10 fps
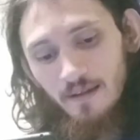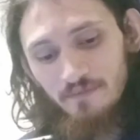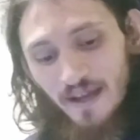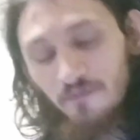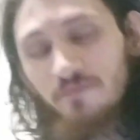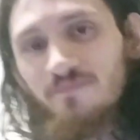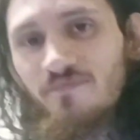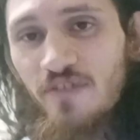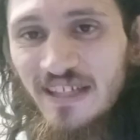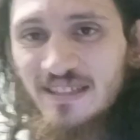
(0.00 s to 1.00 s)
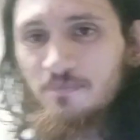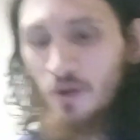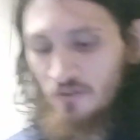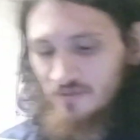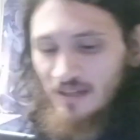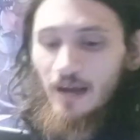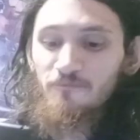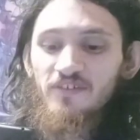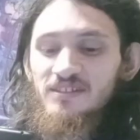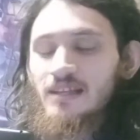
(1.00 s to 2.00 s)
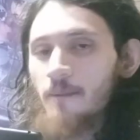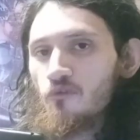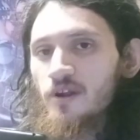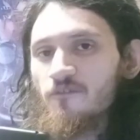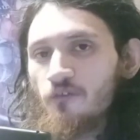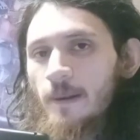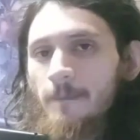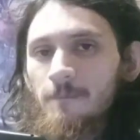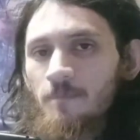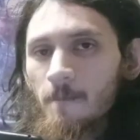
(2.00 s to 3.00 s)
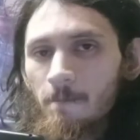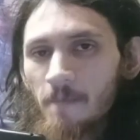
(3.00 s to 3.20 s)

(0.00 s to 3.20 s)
Now, this obviously I'm reading from